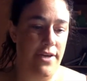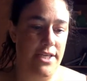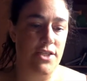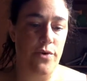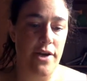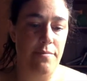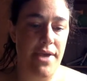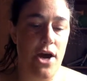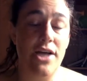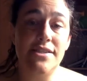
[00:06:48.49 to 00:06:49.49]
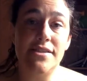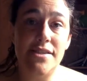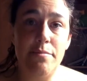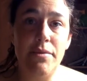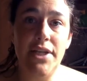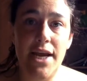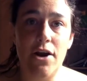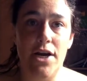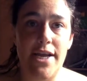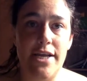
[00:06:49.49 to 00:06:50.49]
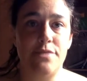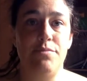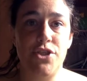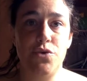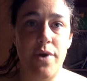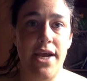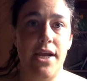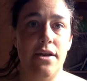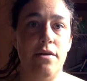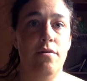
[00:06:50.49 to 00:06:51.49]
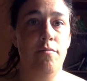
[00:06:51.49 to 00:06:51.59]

is going to be on similarities between